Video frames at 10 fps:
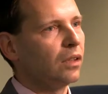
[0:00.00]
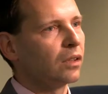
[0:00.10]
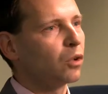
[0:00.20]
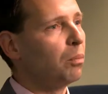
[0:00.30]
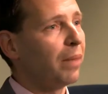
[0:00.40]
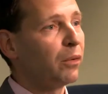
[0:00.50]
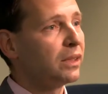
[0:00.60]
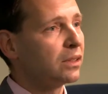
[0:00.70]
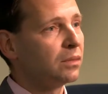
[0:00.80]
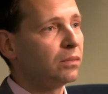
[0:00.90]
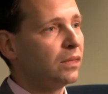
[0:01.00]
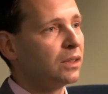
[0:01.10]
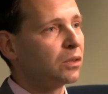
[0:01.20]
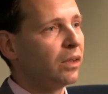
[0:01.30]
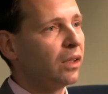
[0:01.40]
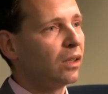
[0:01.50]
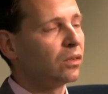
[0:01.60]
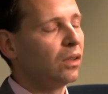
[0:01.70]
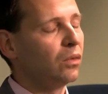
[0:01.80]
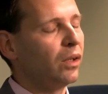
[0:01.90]
comparison. It's very hard,
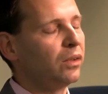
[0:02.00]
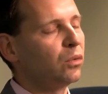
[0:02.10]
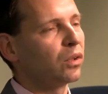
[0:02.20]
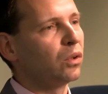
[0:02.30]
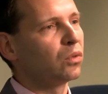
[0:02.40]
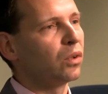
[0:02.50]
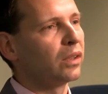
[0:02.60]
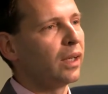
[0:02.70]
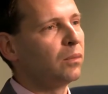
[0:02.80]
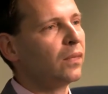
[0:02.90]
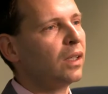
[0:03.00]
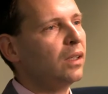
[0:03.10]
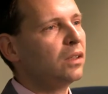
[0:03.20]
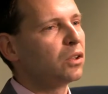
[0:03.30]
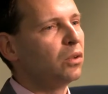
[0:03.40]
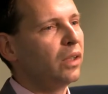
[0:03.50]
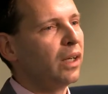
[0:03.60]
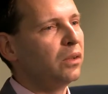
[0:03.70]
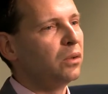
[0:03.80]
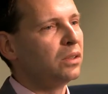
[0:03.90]
very difficult for them. So we
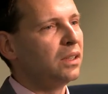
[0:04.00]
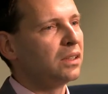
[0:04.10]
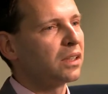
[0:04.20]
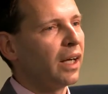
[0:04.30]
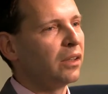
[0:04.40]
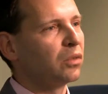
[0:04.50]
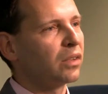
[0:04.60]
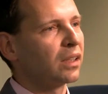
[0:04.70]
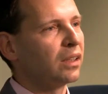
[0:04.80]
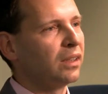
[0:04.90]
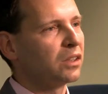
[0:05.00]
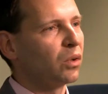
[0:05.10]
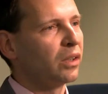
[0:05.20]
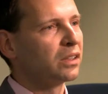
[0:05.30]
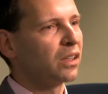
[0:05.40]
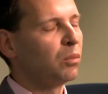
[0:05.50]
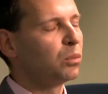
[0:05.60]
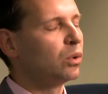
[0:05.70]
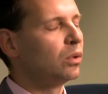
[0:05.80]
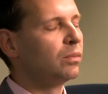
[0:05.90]
use these kind of techniques. For
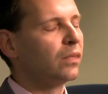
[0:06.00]
example,